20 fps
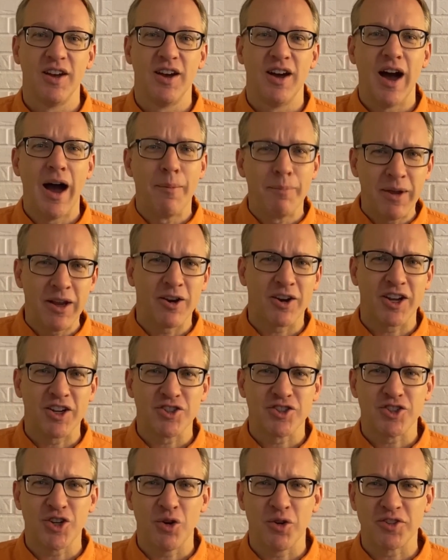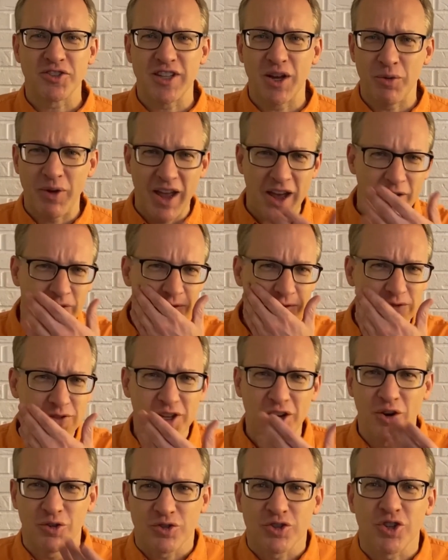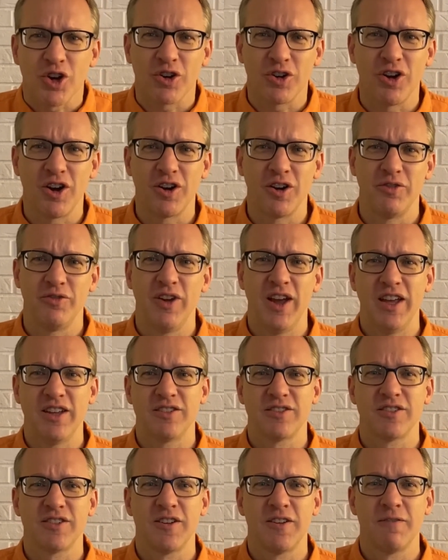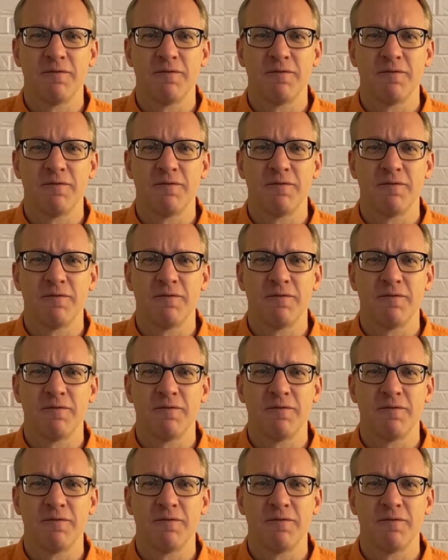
A mirror can show us that we have, you know, dirt on our face.